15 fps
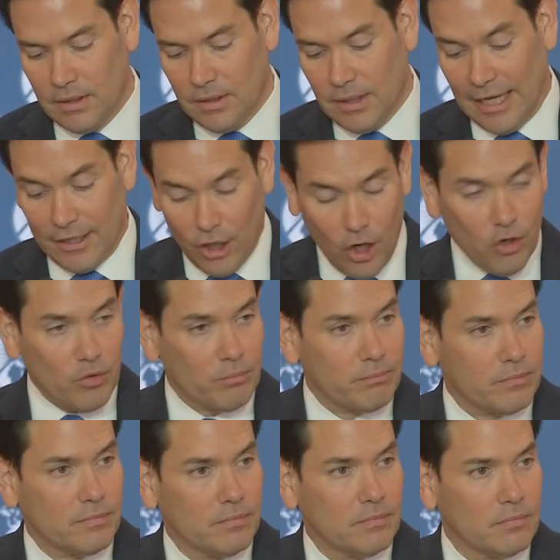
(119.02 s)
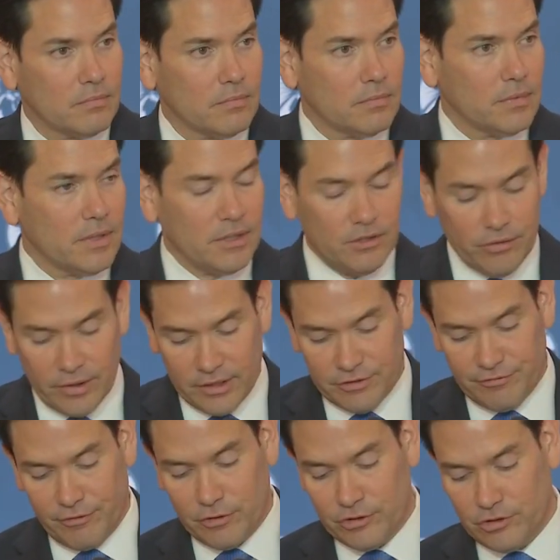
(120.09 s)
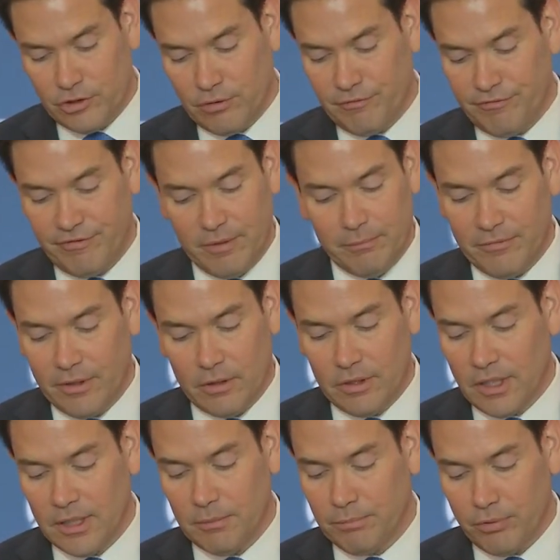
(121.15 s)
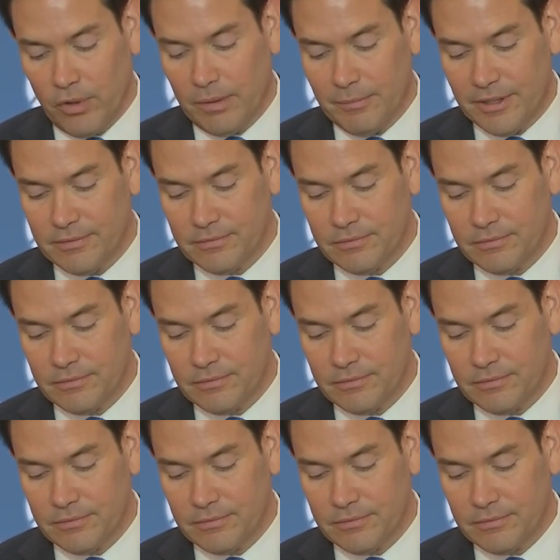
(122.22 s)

At home, during his first term, female unemployment